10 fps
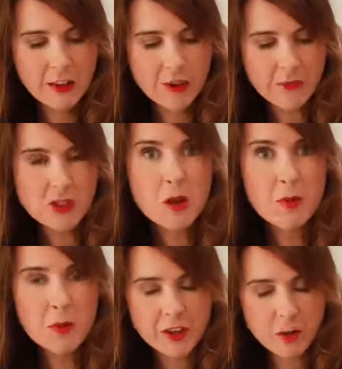If you're having
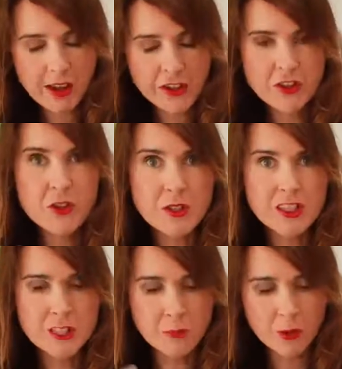trouble with your batter, use
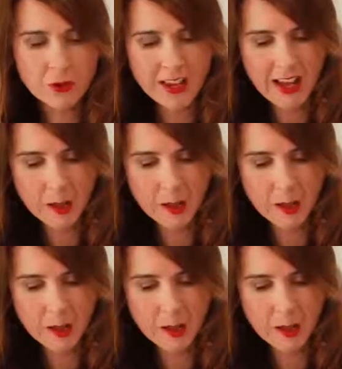a spoon to